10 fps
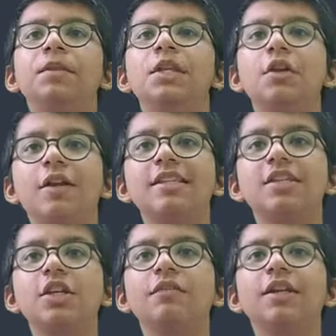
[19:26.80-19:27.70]
You can
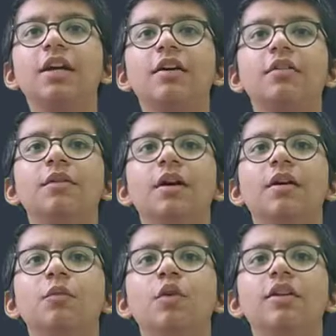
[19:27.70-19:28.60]
see over here
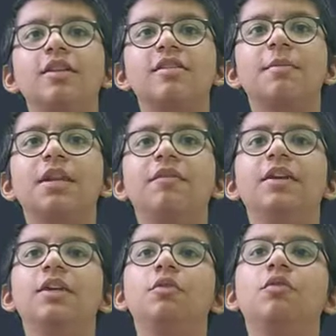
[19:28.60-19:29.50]
what the summary
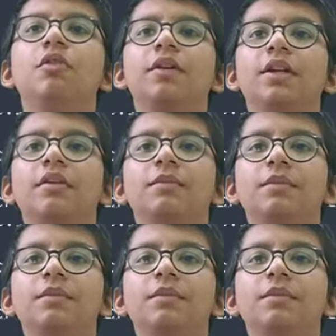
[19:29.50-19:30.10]
will do over here.